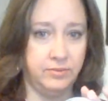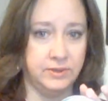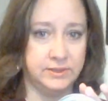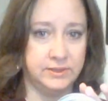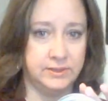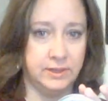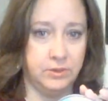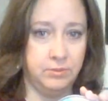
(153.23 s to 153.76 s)
the
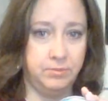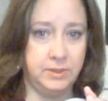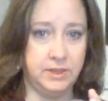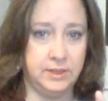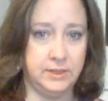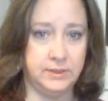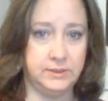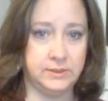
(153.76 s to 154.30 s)
center
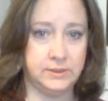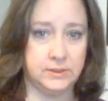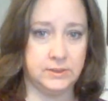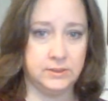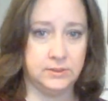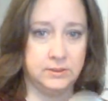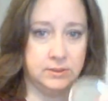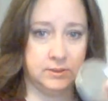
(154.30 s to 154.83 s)
piece,
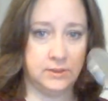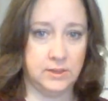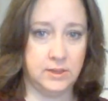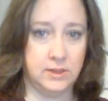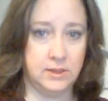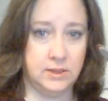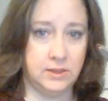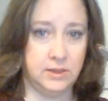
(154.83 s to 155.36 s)

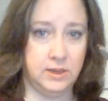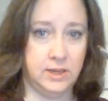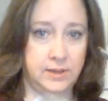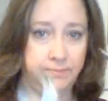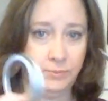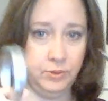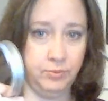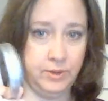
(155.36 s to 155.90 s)

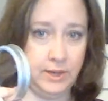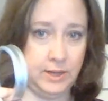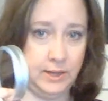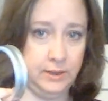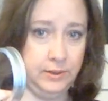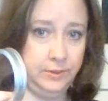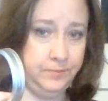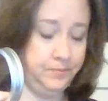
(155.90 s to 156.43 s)
keep the
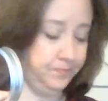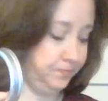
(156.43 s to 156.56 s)
ring,